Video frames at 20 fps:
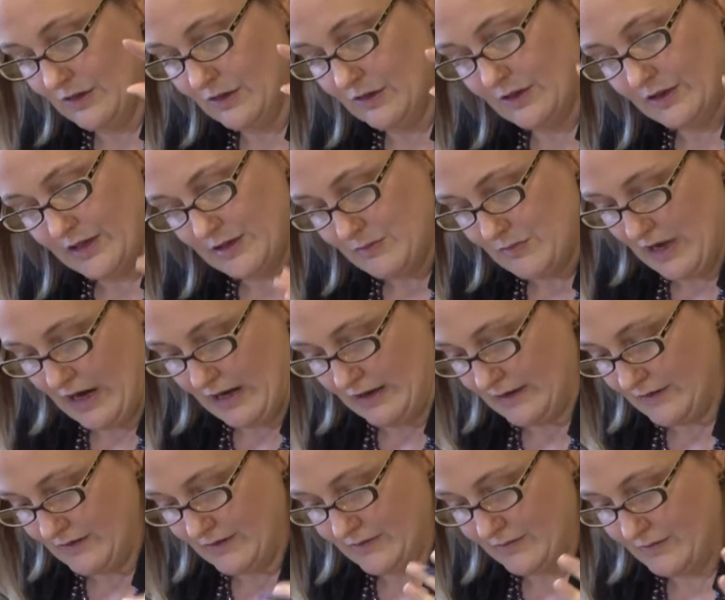Looking
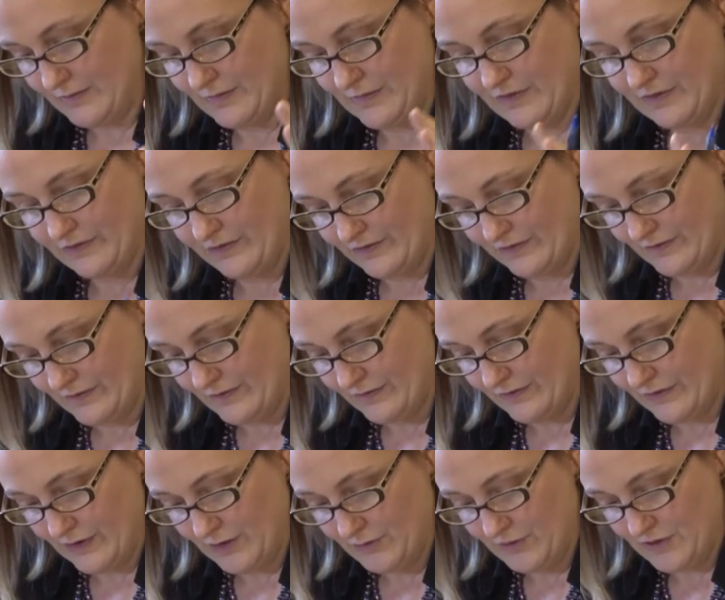back,
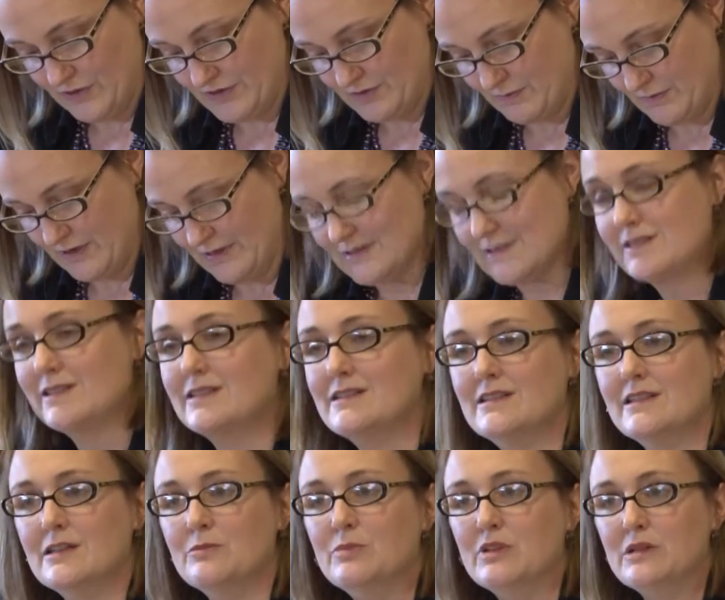Phillip Morris wants the
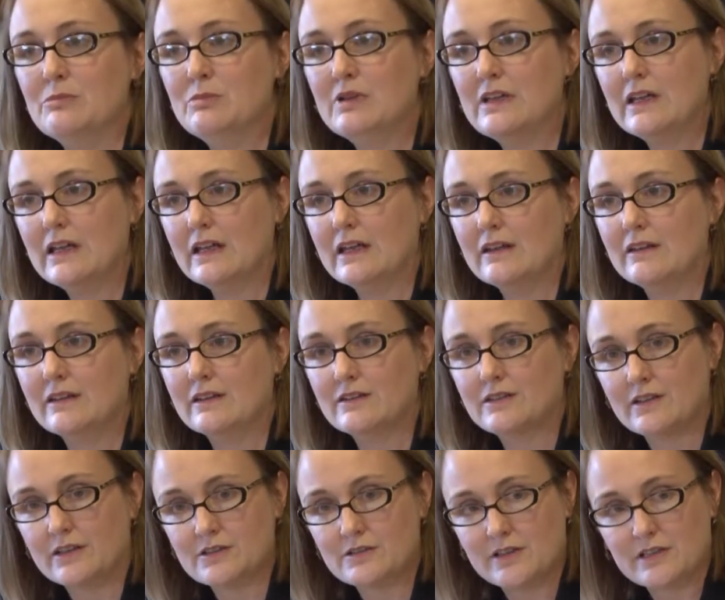
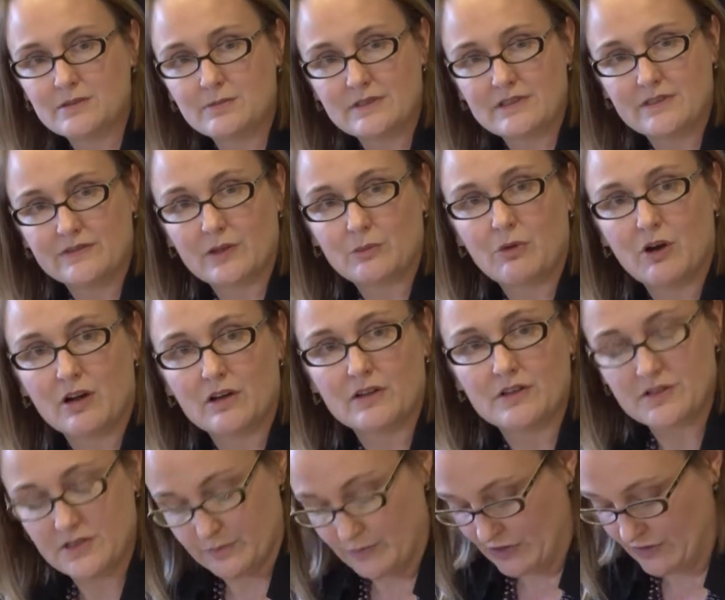TPP, the Trans-Pacific
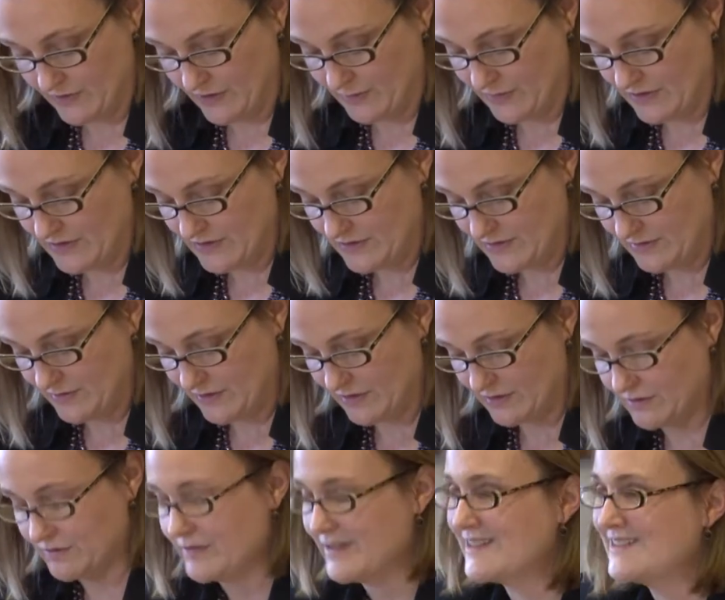Partnership Agreement, to
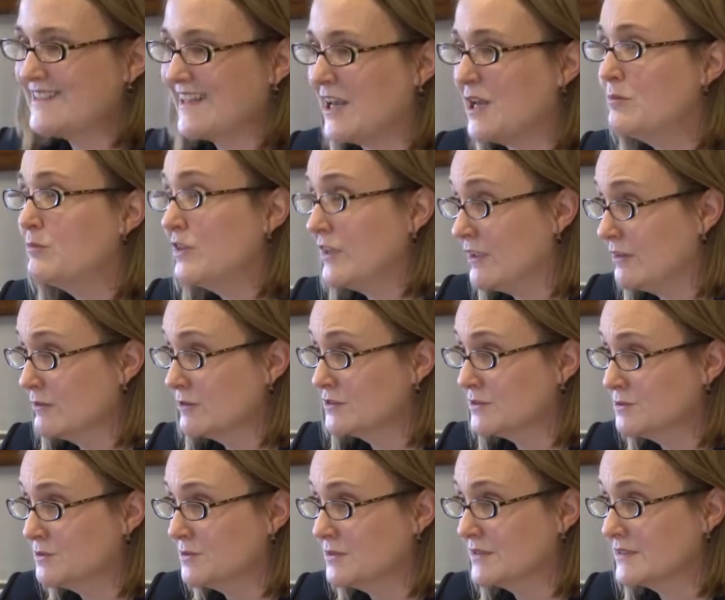include the same legal
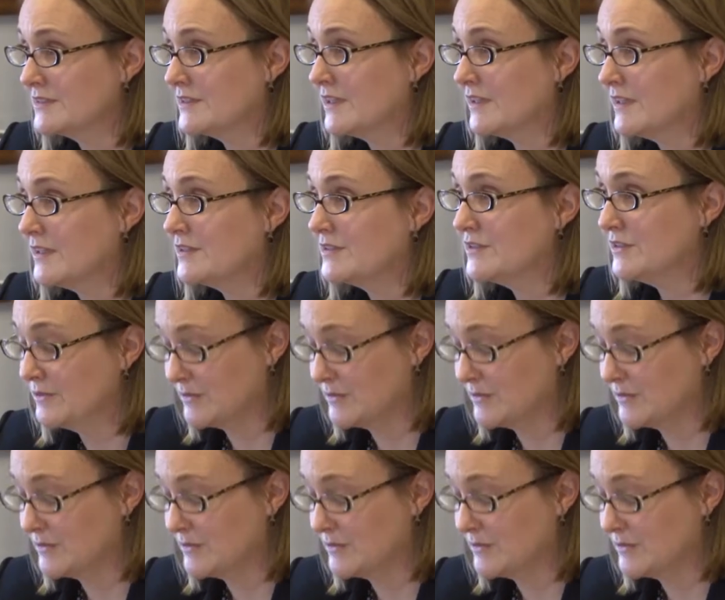tools that it's